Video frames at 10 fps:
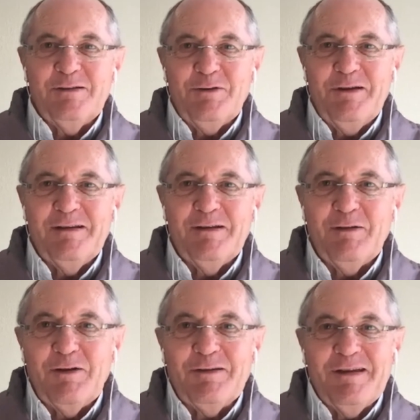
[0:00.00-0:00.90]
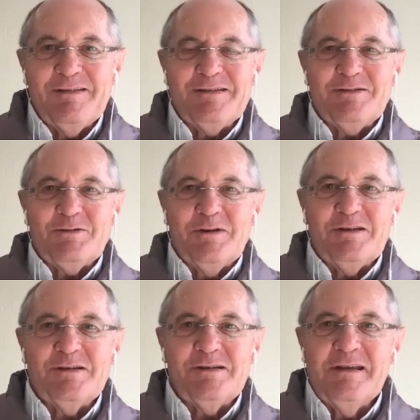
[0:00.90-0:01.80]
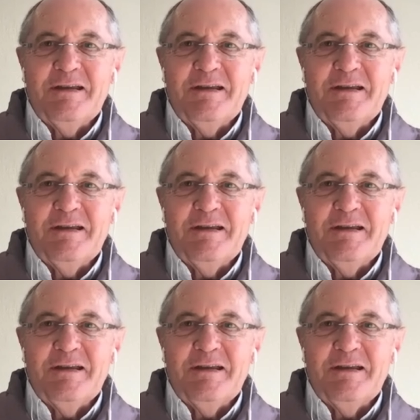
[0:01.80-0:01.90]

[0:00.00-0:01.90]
during the lockdown situation